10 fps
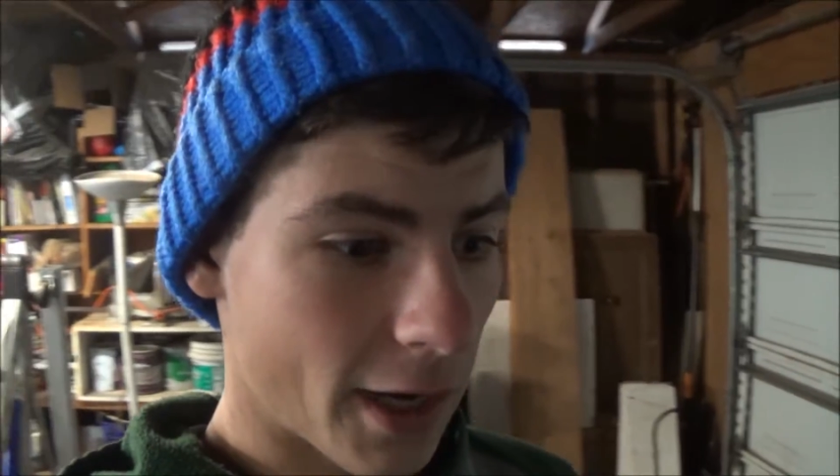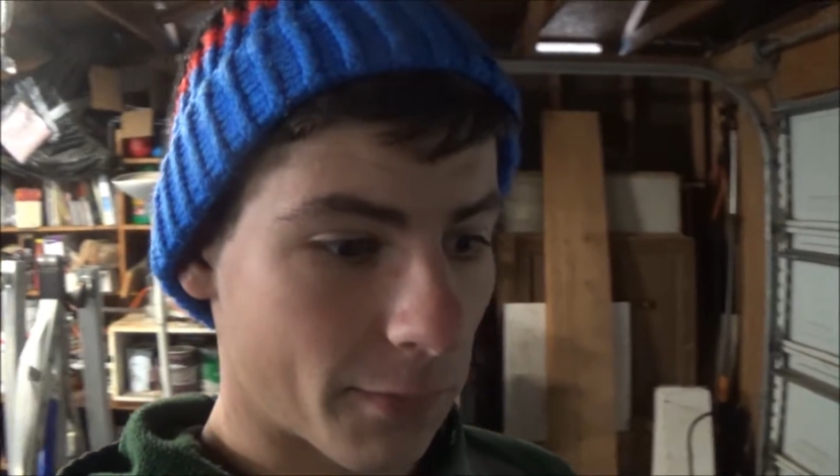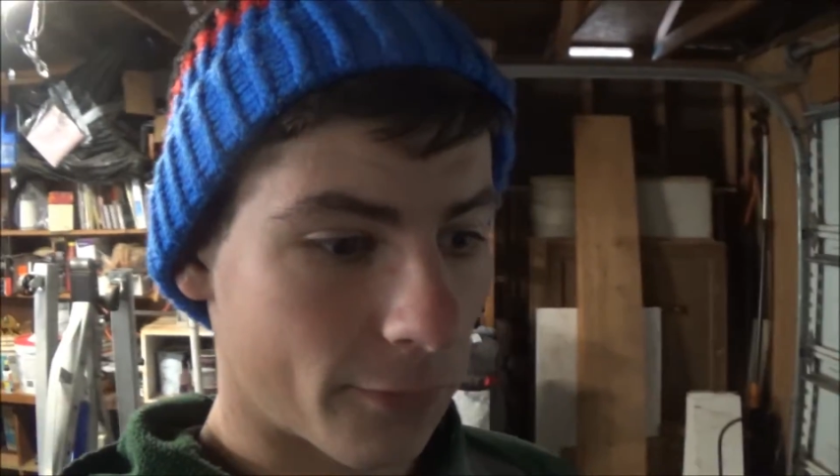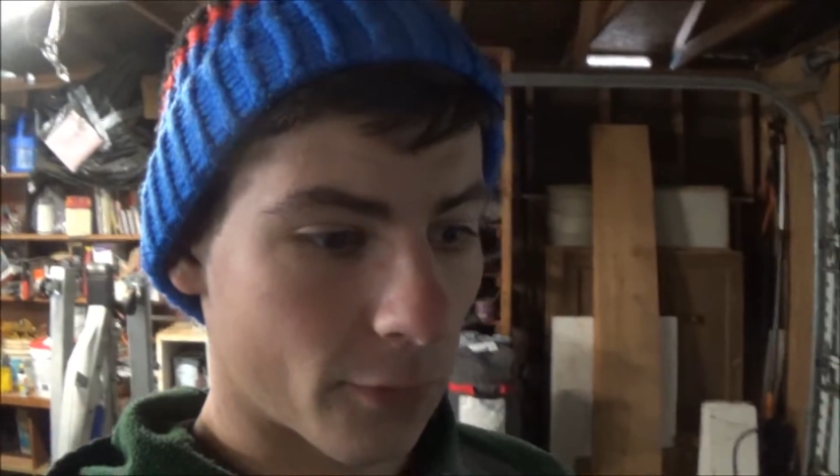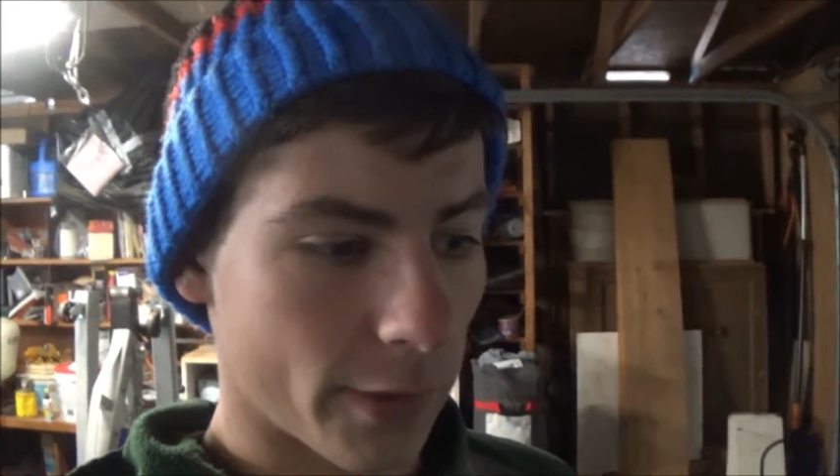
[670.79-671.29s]
now
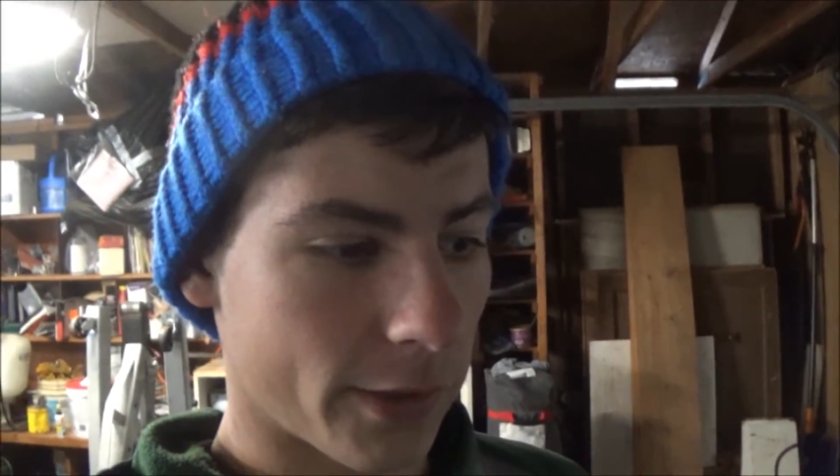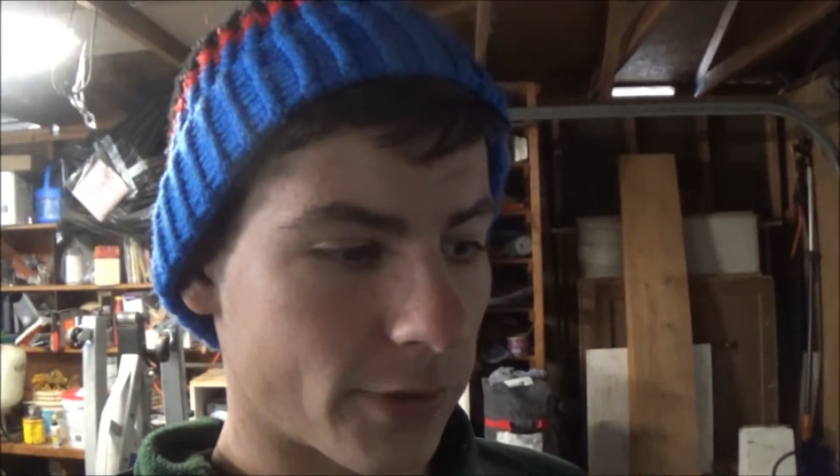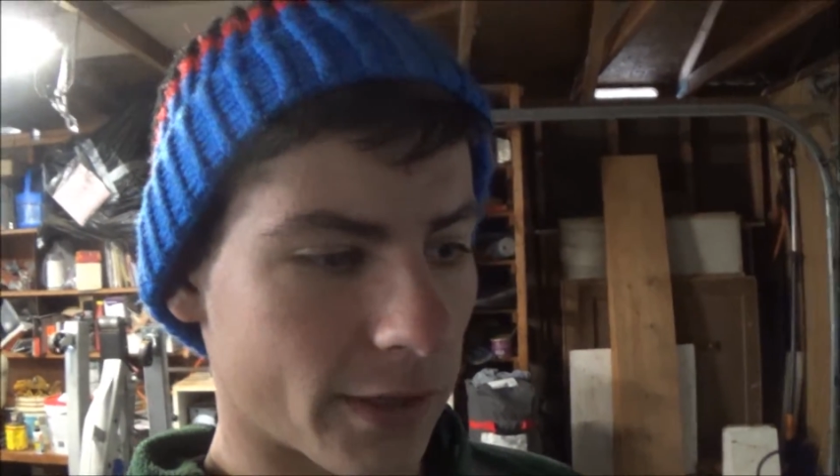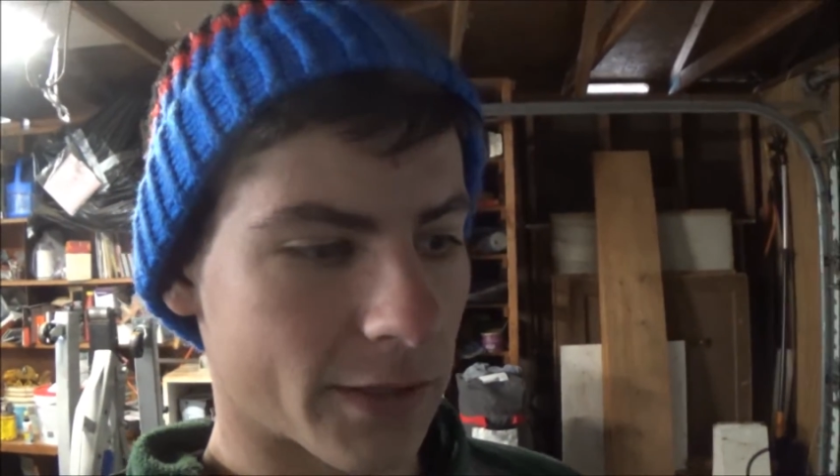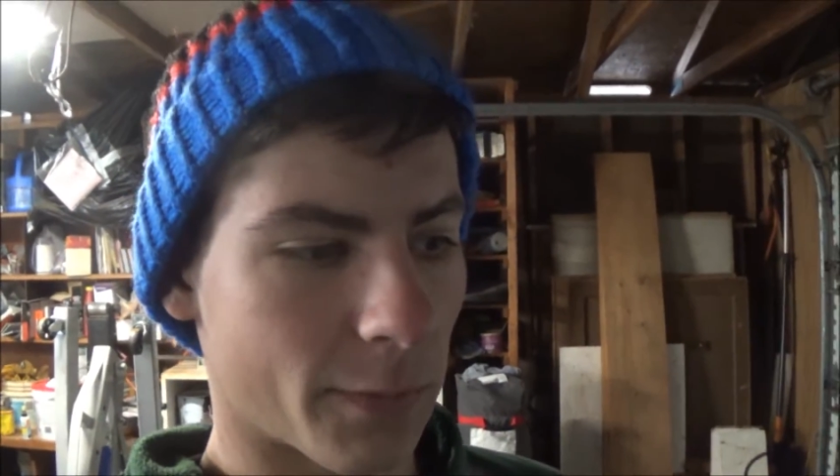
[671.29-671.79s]
before we
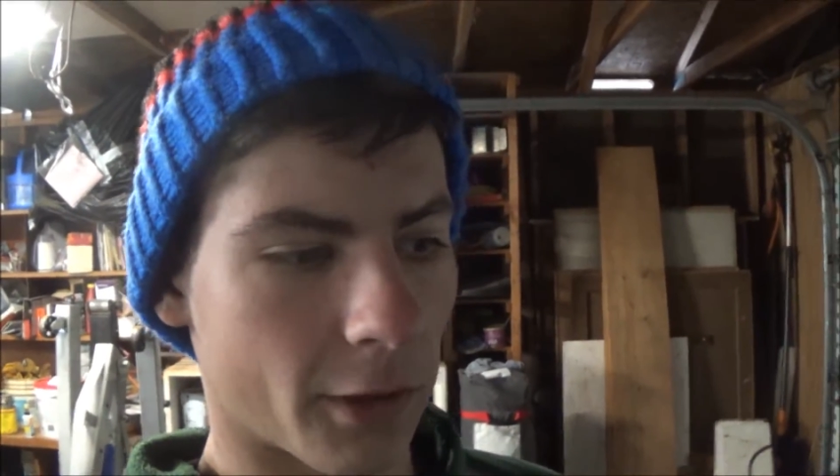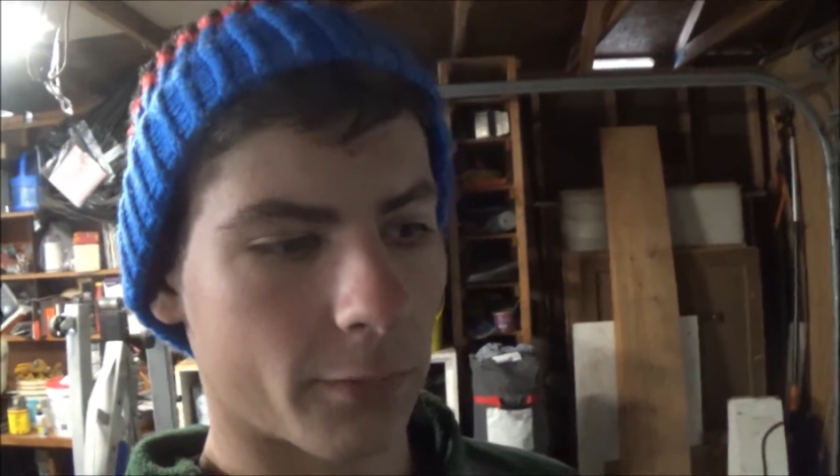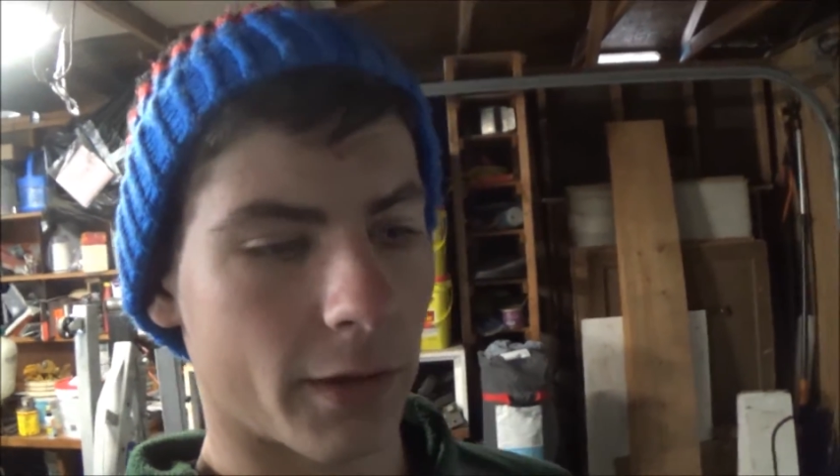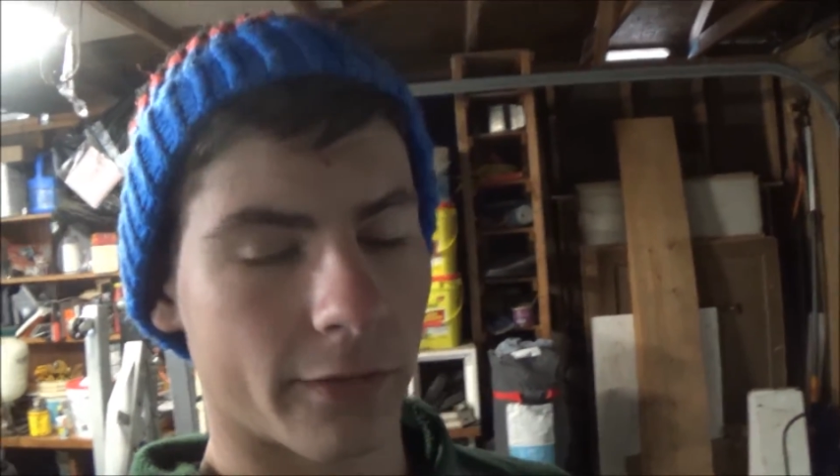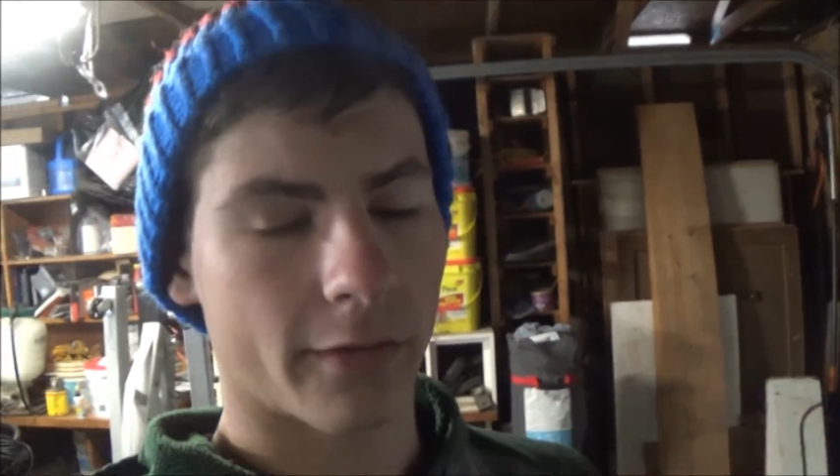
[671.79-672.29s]
check the
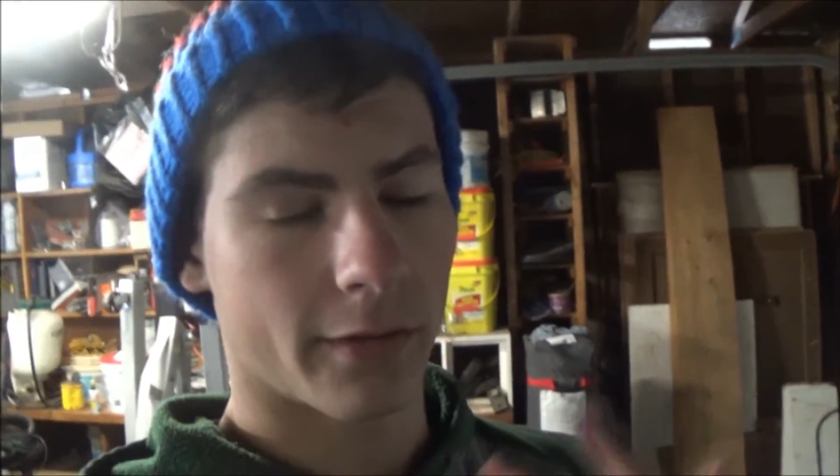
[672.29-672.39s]
spark plugs,